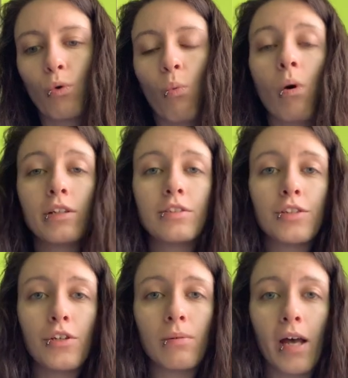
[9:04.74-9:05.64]
Once
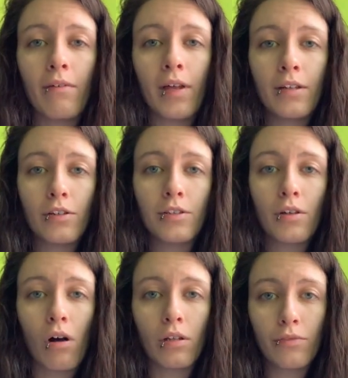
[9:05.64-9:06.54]
you have entered
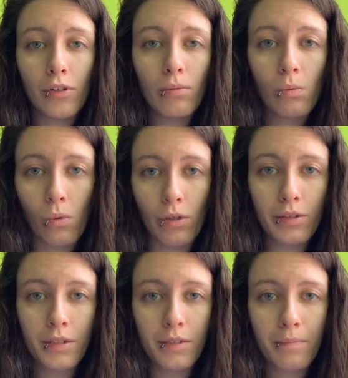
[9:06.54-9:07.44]
all of your
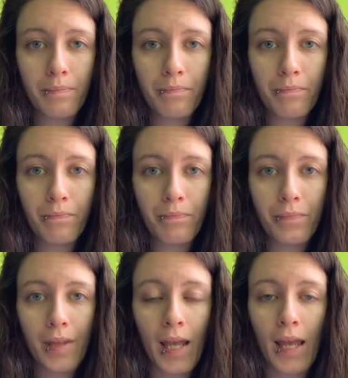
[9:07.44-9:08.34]
rewards
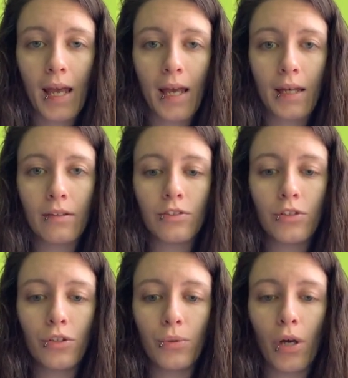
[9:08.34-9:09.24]
and
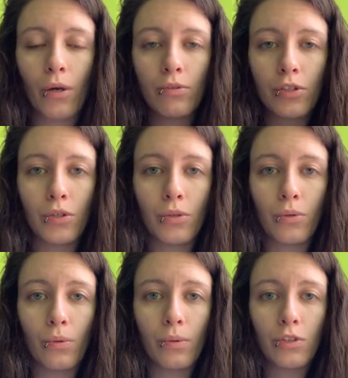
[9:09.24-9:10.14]
you go
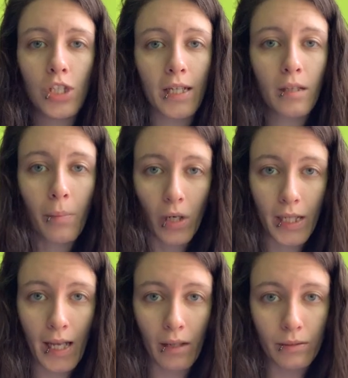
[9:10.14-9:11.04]
to check the
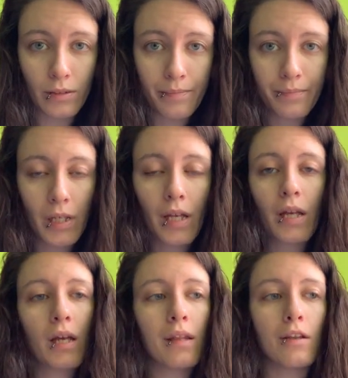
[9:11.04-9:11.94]
party out,
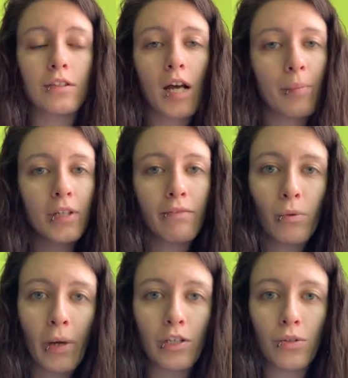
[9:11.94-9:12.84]
there's a couple
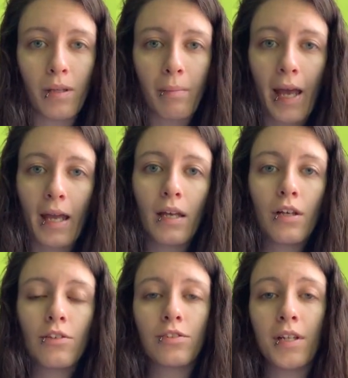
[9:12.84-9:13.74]
different ways you can pay.
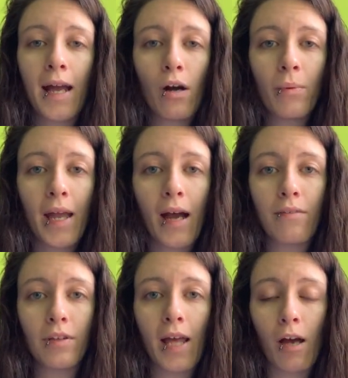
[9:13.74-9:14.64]
So now we
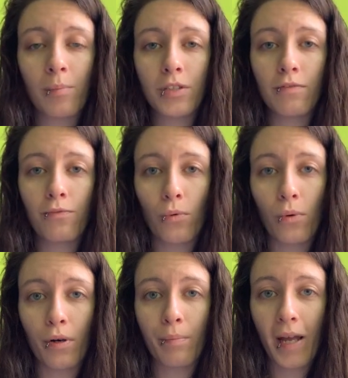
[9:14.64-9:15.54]
have the option
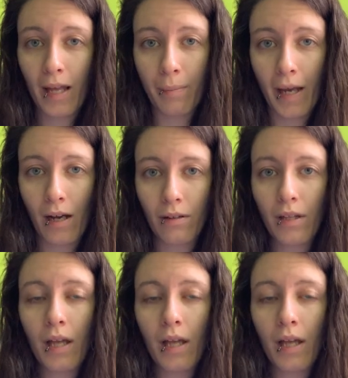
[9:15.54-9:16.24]
for PayPal.